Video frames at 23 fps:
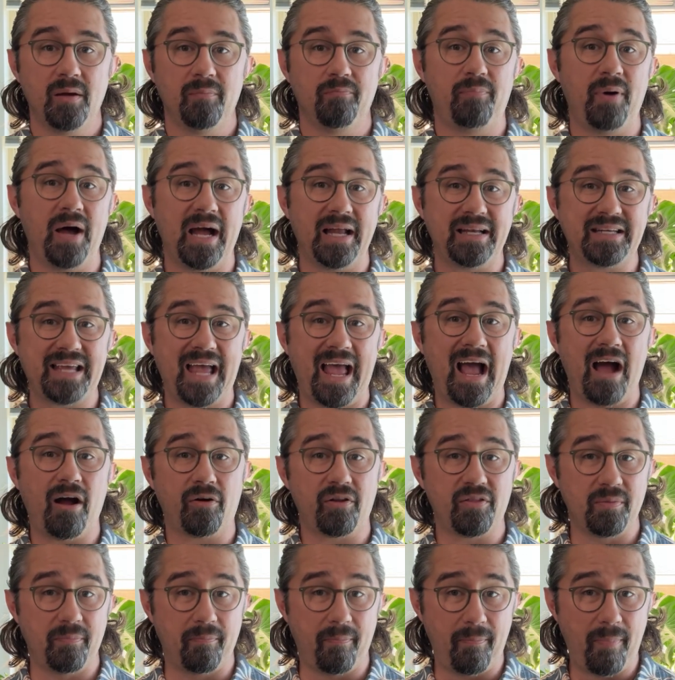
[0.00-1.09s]
but out
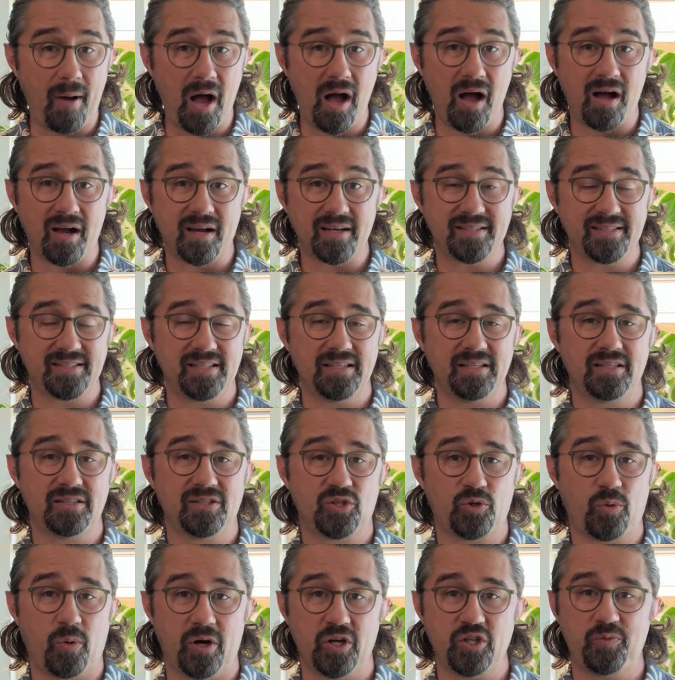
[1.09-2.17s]
of the box,
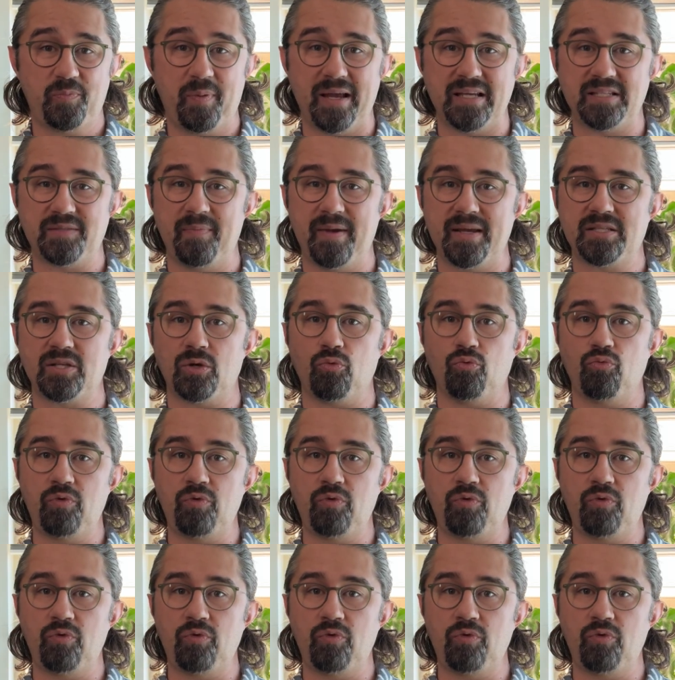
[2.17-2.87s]
Squarespace makes it